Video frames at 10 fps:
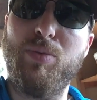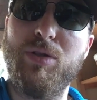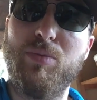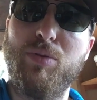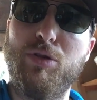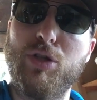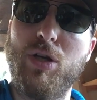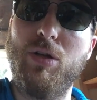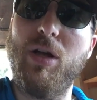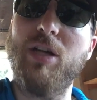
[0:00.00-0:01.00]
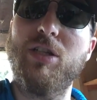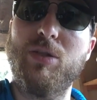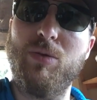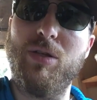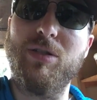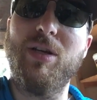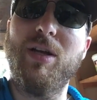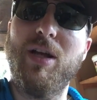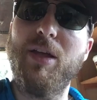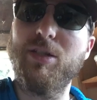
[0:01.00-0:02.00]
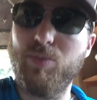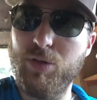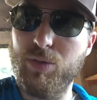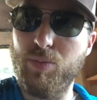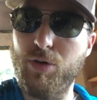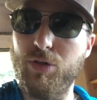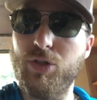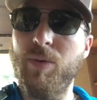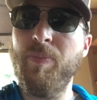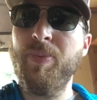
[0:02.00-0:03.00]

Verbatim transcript: prism perch color. Actually, that's what it is. I think it's a prism perch,